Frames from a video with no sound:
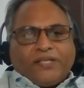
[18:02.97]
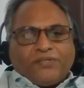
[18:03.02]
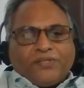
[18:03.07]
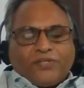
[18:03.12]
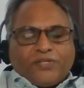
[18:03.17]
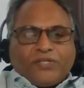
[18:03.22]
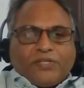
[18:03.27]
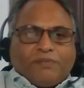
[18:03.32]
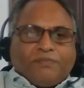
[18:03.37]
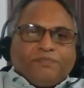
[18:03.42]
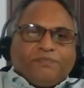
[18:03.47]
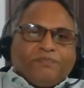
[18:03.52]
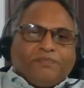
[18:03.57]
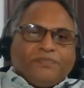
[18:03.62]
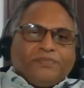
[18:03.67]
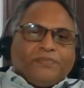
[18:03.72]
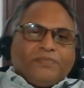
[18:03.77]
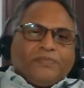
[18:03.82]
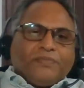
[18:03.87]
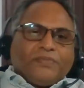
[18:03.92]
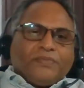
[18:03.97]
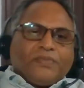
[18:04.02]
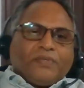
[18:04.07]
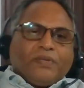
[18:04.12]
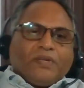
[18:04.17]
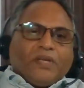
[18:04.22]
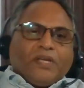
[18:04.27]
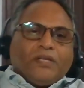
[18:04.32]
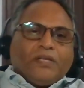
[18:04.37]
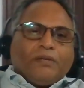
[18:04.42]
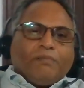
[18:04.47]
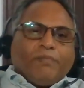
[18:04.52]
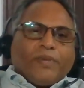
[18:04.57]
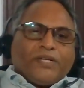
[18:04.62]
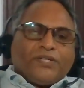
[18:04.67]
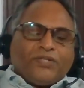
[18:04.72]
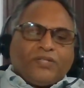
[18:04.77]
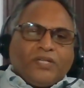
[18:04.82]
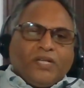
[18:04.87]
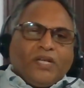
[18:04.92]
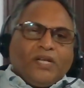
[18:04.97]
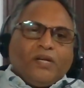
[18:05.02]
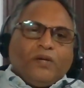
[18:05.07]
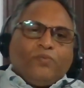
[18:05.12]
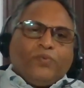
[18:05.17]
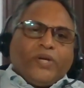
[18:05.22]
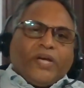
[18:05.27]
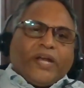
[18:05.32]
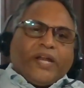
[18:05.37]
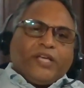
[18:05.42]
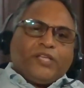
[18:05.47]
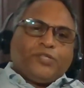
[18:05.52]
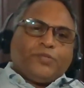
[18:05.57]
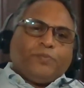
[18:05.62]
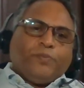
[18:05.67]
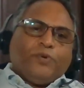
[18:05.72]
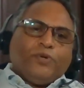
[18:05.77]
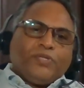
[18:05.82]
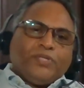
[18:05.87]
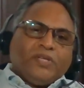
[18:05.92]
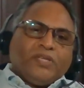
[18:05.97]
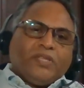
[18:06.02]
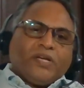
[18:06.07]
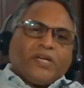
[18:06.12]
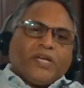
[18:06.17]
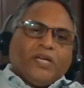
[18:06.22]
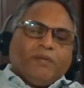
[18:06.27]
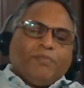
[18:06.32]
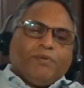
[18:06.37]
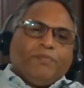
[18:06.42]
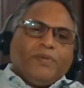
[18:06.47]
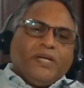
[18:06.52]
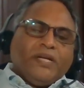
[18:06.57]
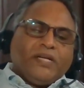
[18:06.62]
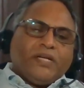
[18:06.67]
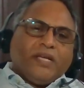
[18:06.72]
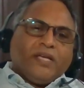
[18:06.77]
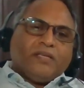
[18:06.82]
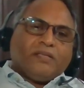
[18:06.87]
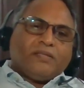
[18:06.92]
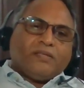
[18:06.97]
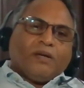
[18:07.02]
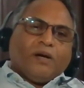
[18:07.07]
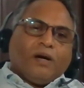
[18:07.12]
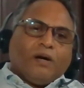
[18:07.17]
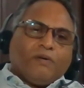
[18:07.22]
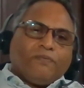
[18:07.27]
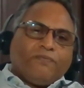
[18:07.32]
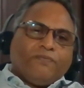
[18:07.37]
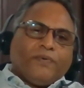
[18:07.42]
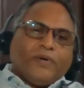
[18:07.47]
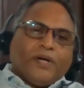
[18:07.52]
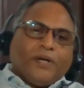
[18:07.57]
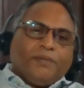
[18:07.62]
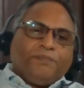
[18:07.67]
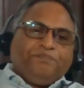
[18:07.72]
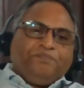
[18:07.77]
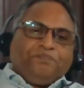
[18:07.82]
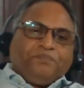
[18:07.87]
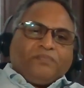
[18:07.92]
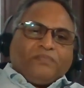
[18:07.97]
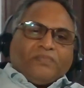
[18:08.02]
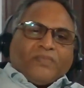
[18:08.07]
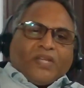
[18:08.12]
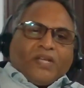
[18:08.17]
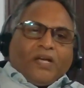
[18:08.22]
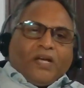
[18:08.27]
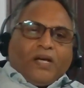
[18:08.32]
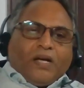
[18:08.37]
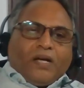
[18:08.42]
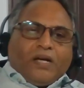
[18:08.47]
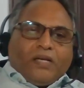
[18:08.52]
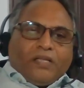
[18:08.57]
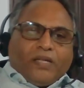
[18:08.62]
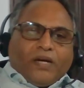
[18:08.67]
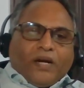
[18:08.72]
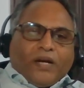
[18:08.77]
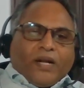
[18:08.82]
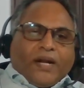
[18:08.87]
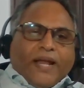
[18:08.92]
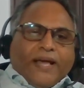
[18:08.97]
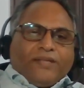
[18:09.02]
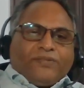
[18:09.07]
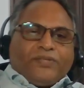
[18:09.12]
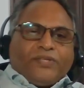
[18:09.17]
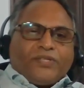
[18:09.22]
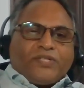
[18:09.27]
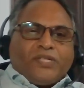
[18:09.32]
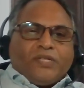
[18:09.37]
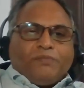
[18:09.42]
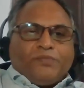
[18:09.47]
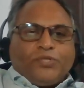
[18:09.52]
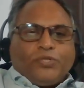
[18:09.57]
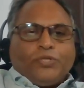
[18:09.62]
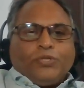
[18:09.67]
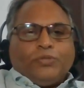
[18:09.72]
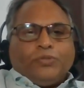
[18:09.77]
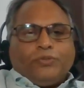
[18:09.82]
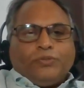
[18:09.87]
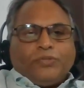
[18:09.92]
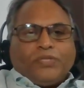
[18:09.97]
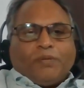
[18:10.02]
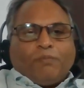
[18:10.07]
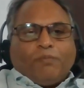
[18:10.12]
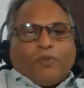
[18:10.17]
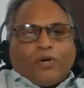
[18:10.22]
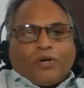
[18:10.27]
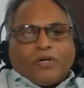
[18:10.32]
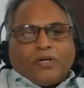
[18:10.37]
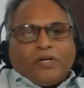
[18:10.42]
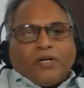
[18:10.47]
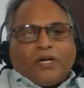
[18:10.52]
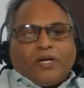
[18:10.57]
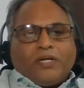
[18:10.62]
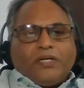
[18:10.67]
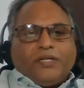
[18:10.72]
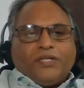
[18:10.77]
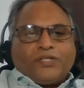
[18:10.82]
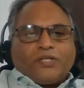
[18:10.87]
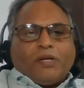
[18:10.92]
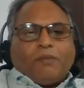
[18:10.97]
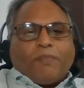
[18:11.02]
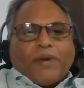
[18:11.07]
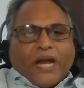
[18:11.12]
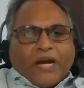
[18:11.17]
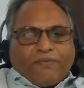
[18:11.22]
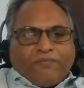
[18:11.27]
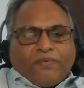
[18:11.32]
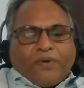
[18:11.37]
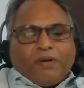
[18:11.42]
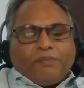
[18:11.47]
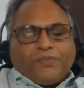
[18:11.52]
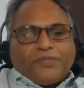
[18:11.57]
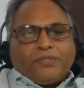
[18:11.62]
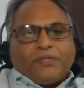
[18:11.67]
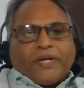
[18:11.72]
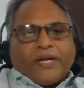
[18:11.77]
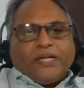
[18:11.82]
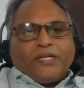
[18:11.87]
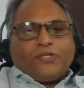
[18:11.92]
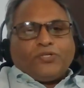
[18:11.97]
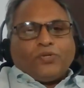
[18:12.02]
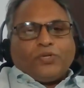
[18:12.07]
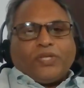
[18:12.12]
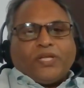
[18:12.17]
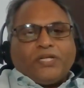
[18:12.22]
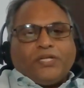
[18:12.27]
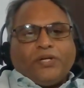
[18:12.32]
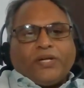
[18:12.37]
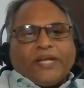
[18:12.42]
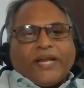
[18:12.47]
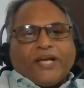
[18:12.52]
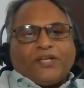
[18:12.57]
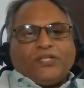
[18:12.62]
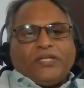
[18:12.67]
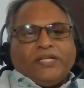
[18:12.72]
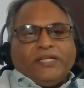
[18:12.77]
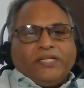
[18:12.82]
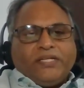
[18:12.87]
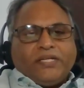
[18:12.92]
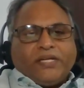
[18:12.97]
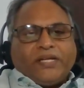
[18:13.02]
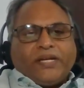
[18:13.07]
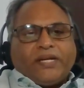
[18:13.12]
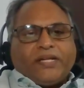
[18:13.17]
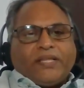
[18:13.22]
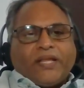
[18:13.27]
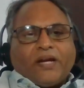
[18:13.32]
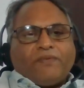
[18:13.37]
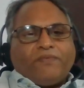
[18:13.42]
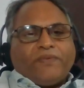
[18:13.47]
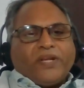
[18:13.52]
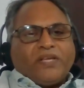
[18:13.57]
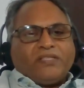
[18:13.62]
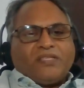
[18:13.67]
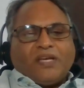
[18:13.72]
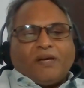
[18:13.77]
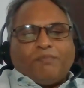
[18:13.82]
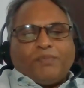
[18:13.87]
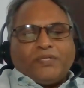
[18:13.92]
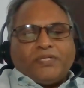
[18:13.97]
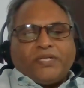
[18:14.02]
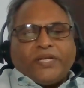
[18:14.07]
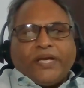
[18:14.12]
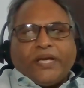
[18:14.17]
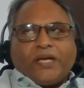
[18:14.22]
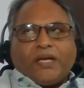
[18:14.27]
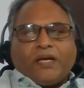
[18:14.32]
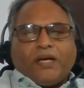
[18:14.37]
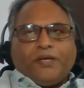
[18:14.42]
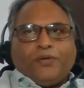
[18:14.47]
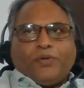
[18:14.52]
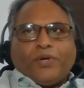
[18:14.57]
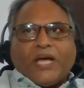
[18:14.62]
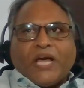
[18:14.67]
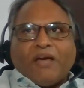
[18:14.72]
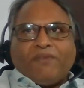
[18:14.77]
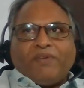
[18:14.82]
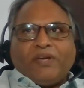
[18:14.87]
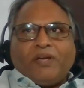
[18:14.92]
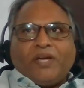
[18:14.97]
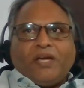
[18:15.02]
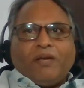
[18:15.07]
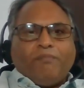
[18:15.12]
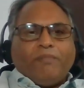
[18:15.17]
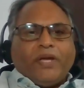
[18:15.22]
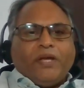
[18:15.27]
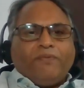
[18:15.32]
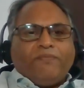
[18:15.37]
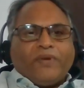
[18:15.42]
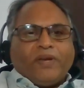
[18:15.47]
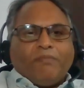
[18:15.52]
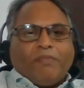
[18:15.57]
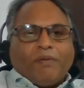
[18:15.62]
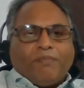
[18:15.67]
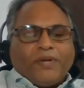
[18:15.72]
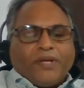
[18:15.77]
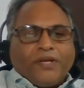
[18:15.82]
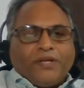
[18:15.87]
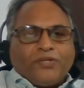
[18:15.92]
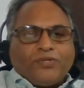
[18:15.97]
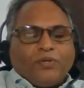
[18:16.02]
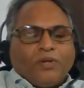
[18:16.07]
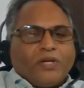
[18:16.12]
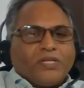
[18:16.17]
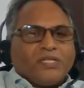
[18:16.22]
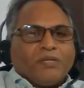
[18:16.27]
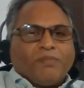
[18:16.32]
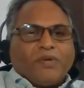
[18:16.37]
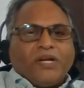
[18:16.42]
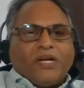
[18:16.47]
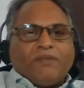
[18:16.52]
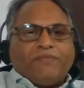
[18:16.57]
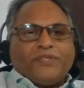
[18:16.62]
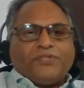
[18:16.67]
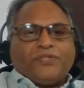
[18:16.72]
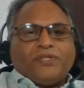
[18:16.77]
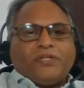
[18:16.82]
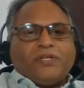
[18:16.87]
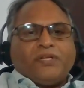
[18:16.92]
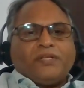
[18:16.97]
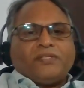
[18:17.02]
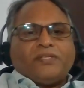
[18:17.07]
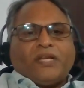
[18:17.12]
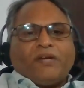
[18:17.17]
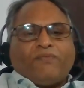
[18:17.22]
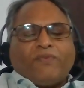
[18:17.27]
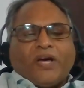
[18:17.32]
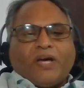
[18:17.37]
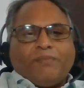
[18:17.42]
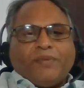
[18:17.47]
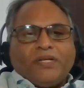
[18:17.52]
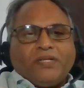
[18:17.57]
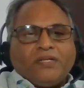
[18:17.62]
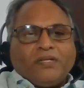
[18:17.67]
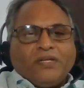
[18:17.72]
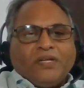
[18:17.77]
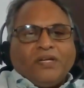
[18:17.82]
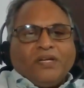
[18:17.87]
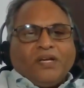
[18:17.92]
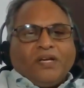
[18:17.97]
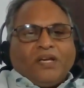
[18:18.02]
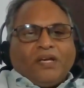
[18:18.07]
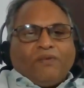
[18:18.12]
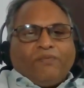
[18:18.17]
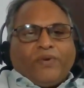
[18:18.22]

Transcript: the underlying system, but still we are exposing the capabilities of the underlying system to the modern digital platforms, right? So that you can actually integrate that. For example, take you have a mainframe application or some kind of a Citrix environment